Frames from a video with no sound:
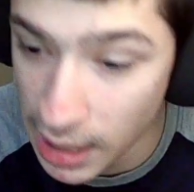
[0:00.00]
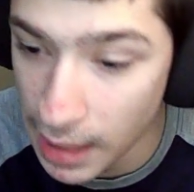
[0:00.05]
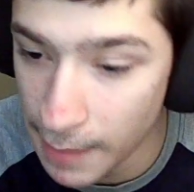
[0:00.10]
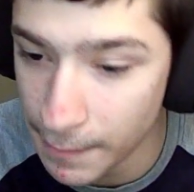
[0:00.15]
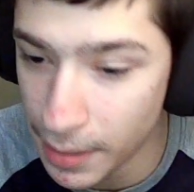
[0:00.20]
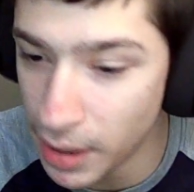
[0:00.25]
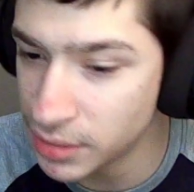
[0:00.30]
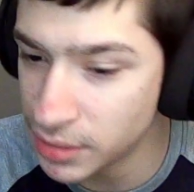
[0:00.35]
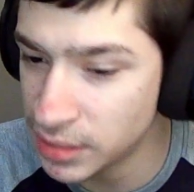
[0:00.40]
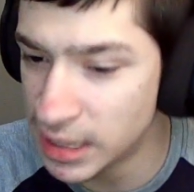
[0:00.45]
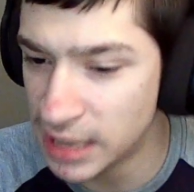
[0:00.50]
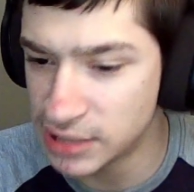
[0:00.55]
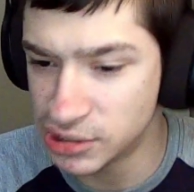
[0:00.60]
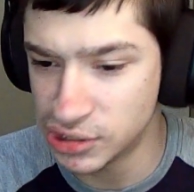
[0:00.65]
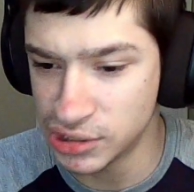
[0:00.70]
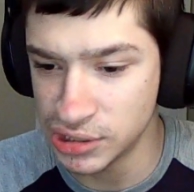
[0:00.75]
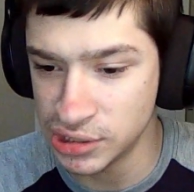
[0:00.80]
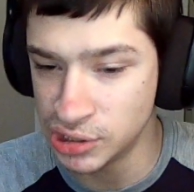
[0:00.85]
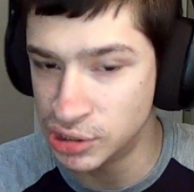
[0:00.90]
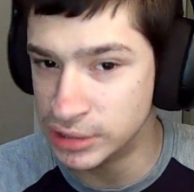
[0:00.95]
But other than that, just
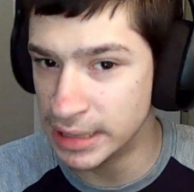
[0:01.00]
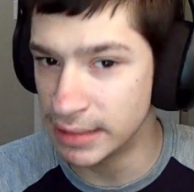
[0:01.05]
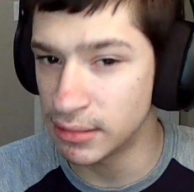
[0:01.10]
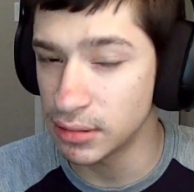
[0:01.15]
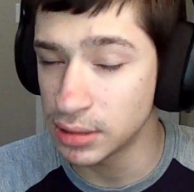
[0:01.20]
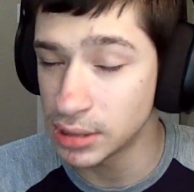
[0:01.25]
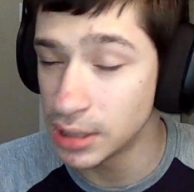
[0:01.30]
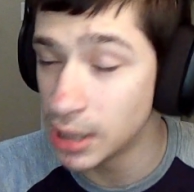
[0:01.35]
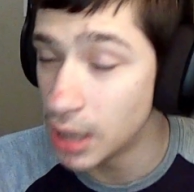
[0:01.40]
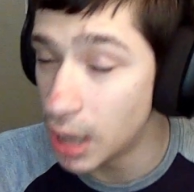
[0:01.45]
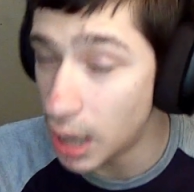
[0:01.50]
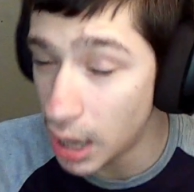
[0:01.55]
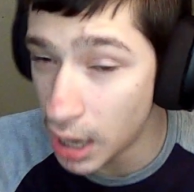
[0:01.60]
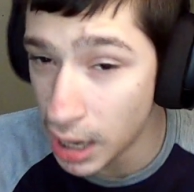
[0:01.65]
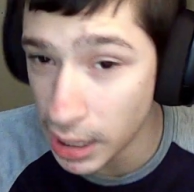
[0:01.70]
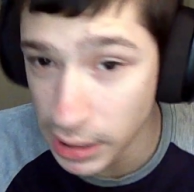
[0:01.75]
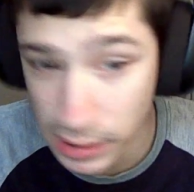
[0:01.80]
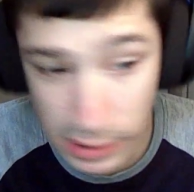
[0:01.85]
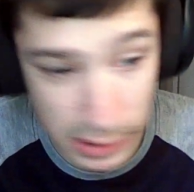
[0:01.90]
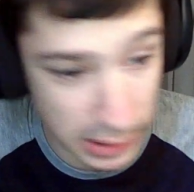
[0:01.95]
in general,
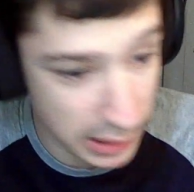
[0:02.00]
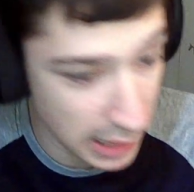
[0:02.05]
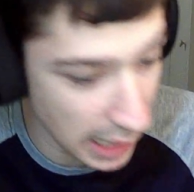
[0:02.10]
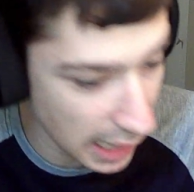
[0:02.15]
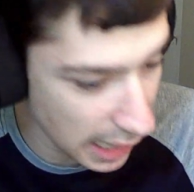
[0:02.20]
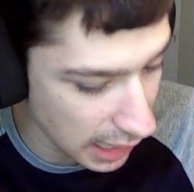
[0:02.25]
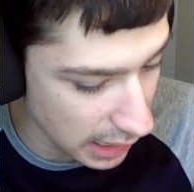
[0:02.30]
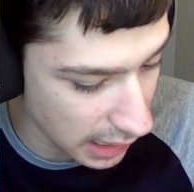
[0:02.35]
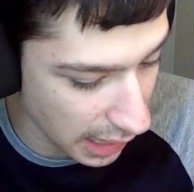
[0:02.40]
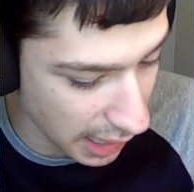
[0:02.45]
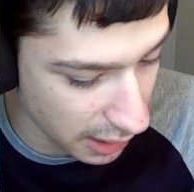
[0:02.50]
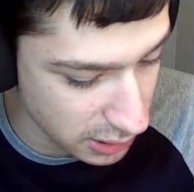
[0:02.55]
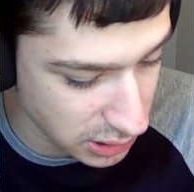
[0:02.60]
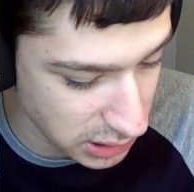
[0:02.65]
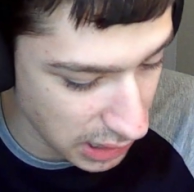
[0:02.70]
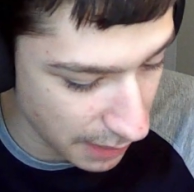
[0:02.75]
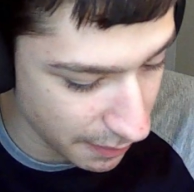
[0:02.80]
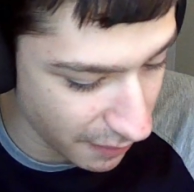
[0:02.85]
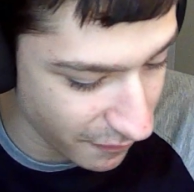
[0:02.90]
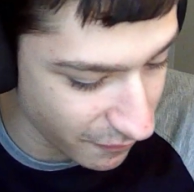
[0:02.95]
uh, yeah, like I was
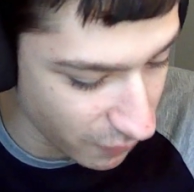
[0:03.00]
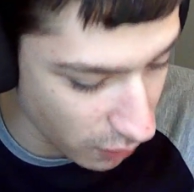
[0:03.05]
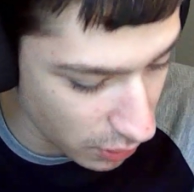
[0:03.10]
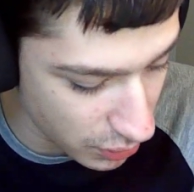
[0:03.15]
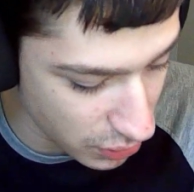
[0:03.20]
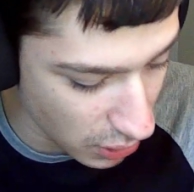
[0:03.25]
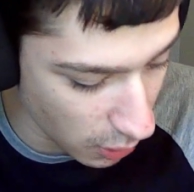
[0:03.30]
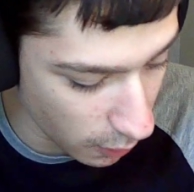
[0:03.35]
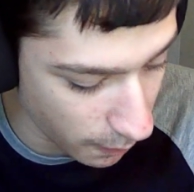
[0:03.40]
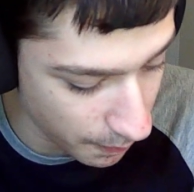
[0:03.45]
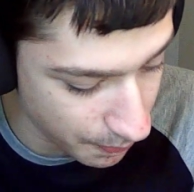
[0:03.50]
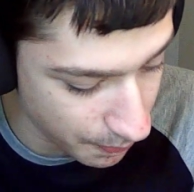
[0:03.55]
saying before, though.